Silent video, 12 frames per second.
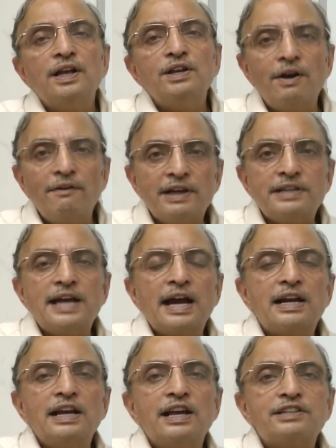You have
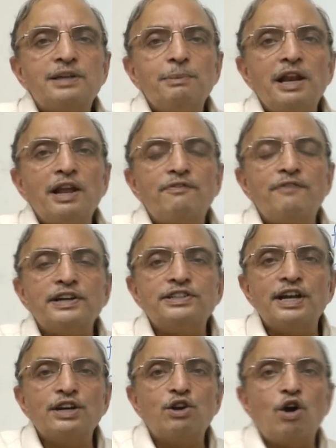exactly a similar
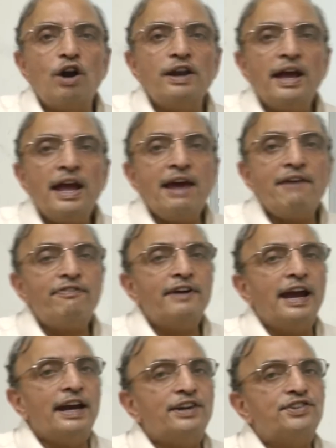function called
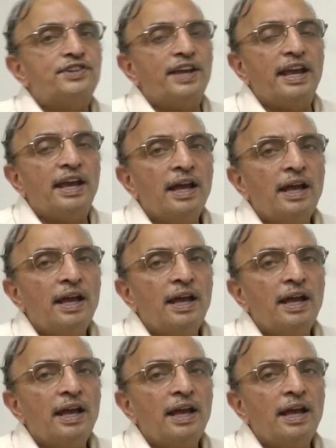fgetC.